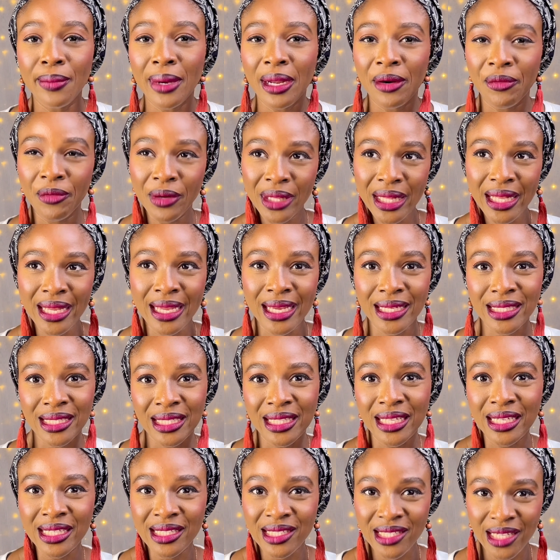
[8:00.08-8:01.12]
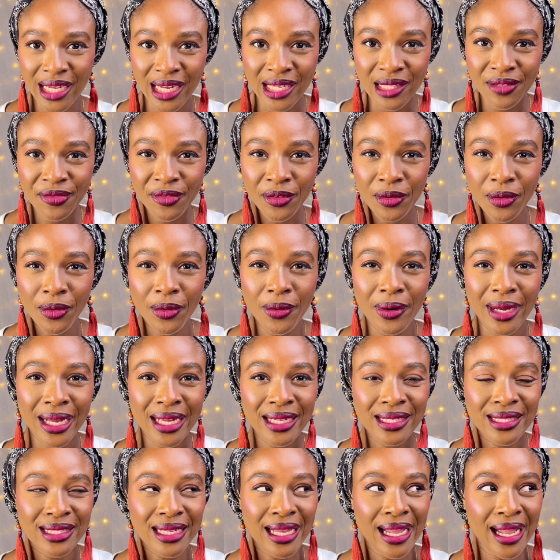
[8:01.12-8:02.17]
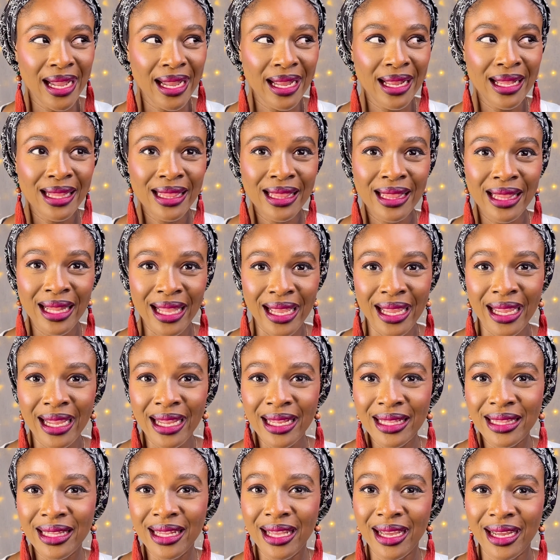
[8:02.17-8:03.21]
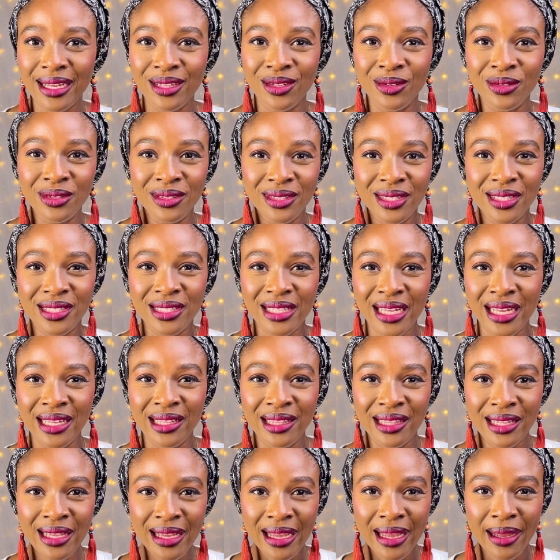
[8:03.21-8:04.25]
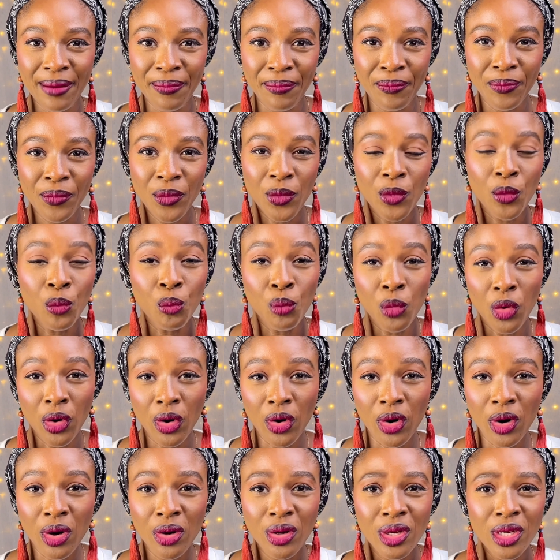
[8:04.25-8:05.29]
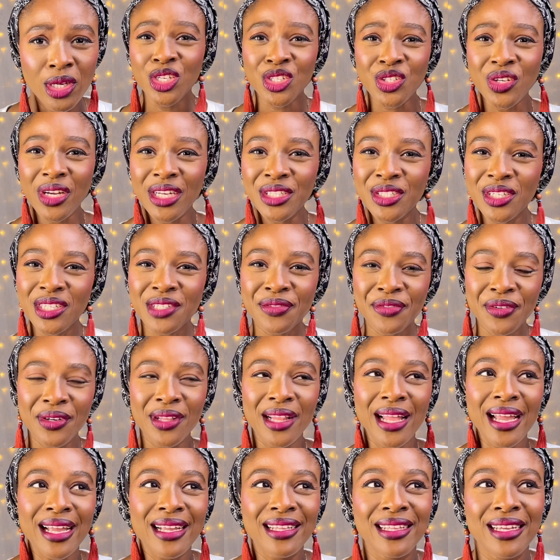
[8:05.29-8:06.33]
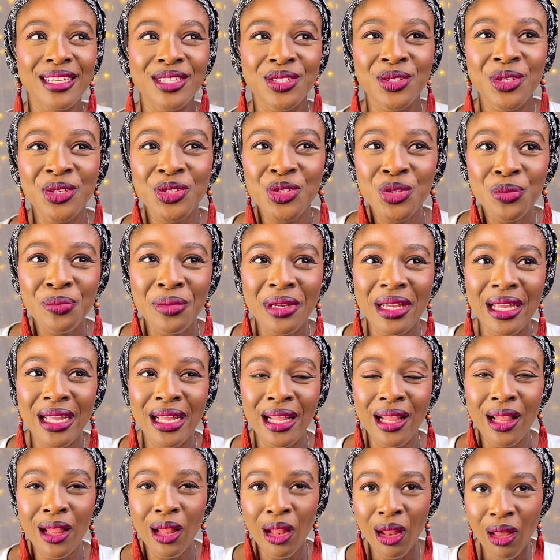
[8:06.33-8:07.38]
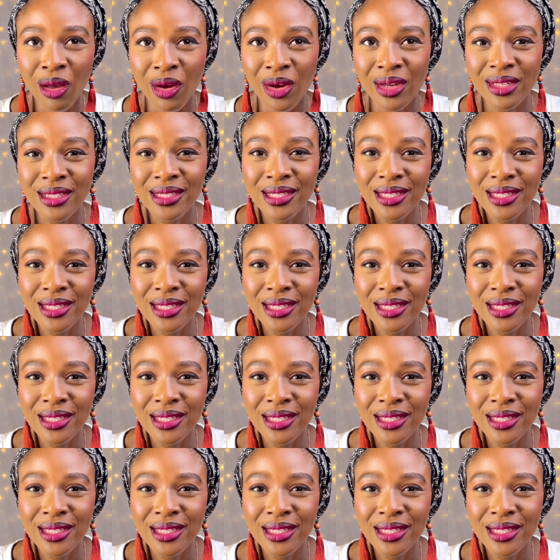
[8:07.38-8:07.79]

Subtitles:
are really getting insightful as I learn and understand them more. So I just feel like there's going to be a lot